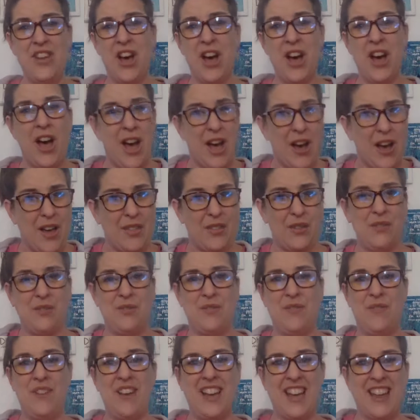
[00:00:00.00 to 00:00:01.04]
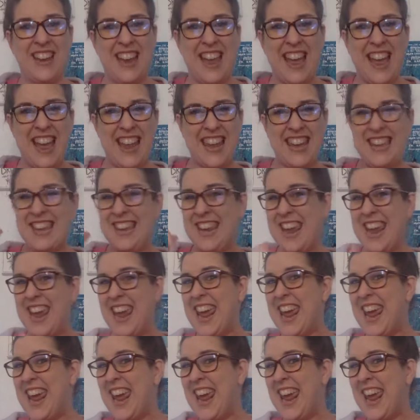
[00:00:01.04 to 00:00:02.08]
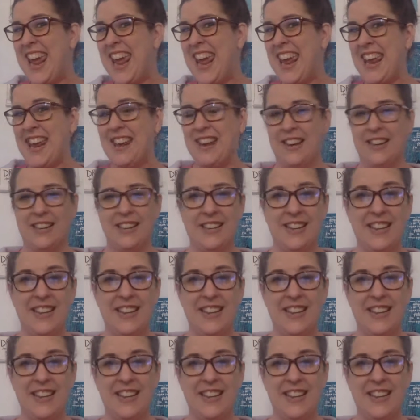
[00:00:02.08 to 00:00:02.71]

you're the one I need,